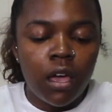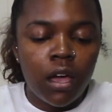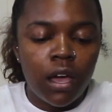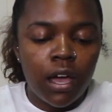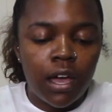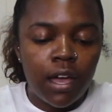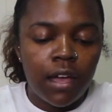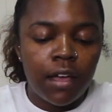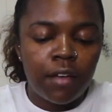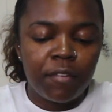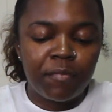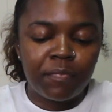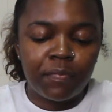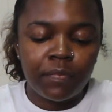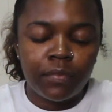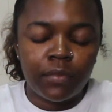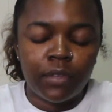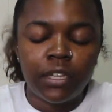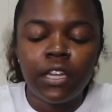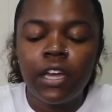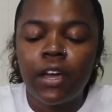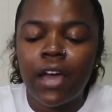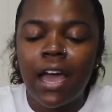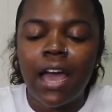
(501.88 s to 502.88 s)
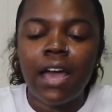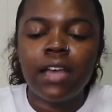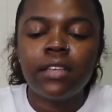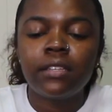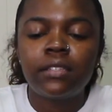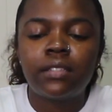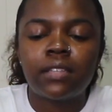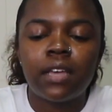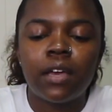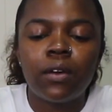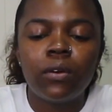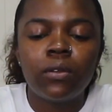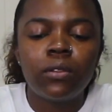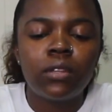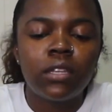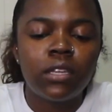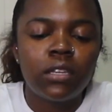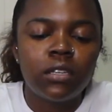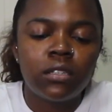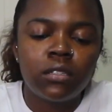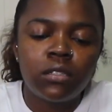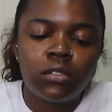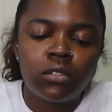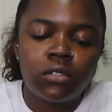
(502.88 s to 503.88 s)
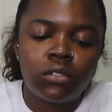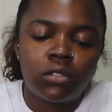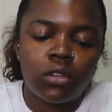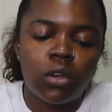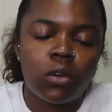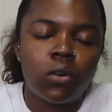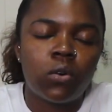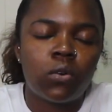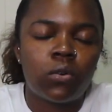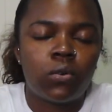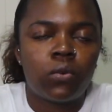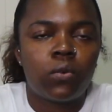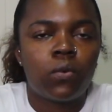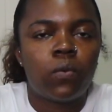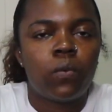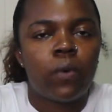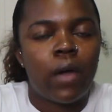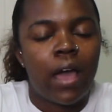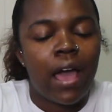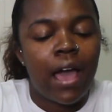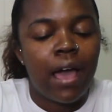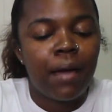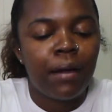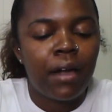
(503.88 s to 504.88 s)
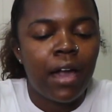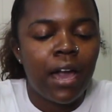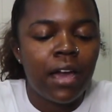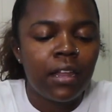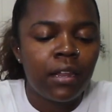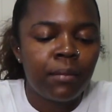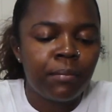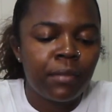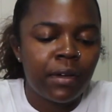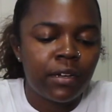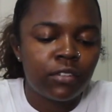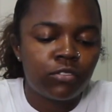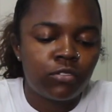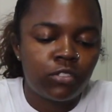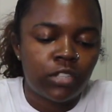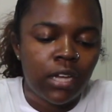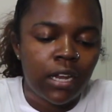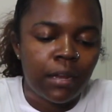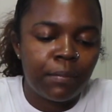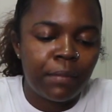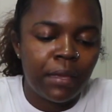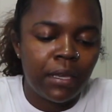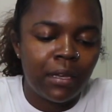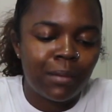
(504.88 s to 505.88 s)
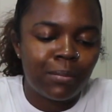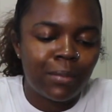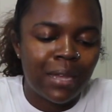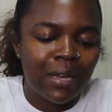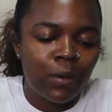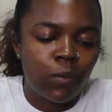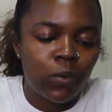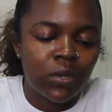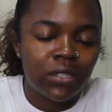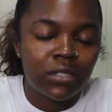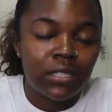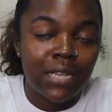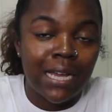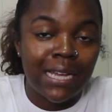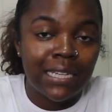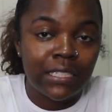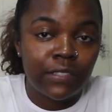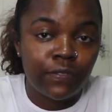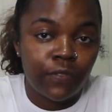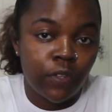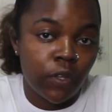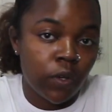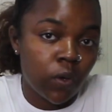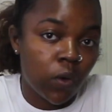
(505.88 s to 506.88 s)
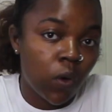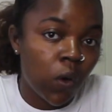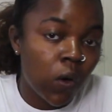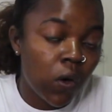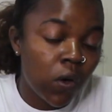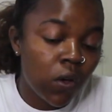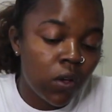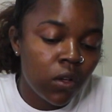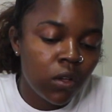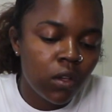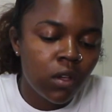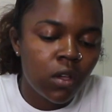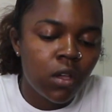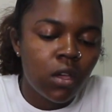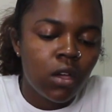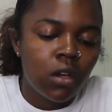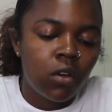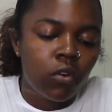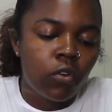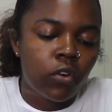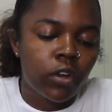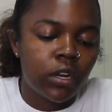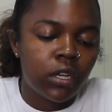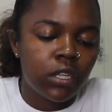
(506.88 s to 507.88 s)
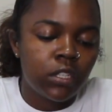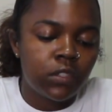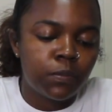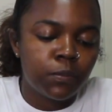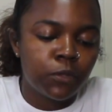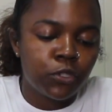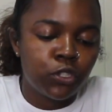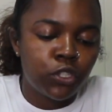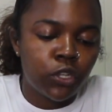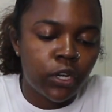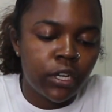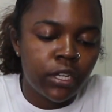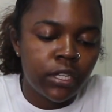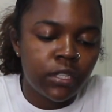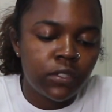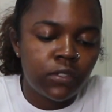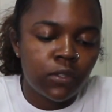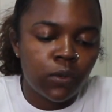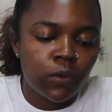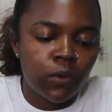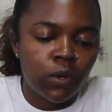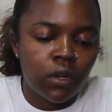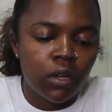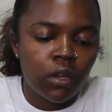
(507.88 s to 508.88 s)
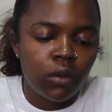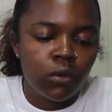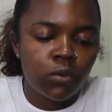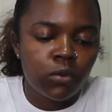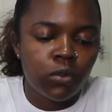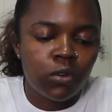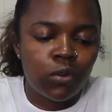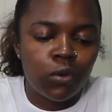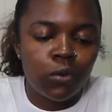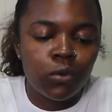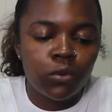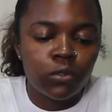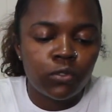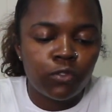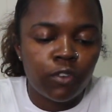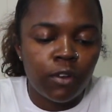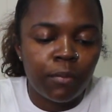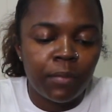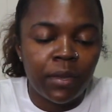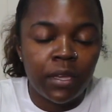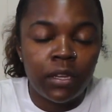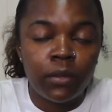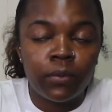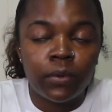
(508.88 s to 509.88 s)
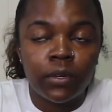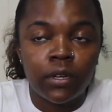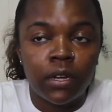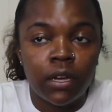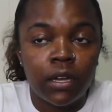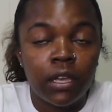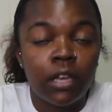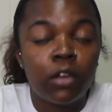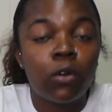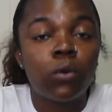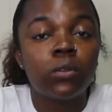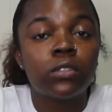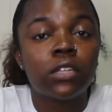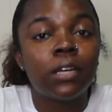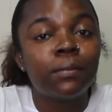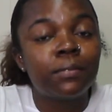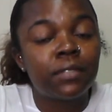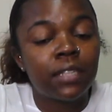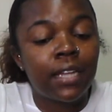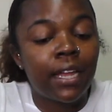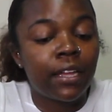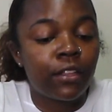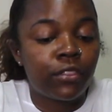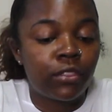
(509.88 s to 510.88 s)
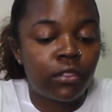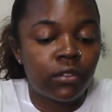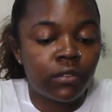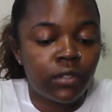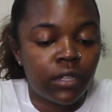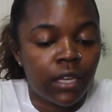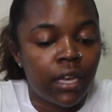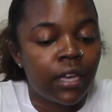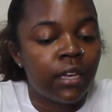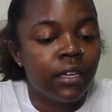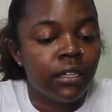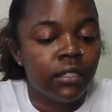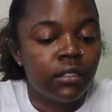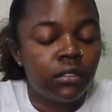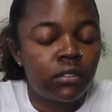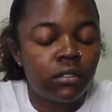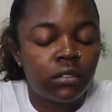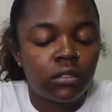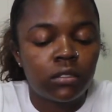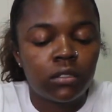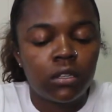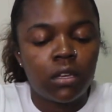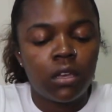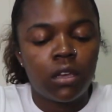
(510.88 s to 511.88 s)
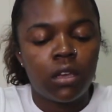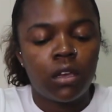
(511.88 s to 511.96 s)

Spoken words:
Now, I sell these, so I kind of try to make them like one size fit all. Or at least majority, so it goes from anywhere, it goes up to like 3X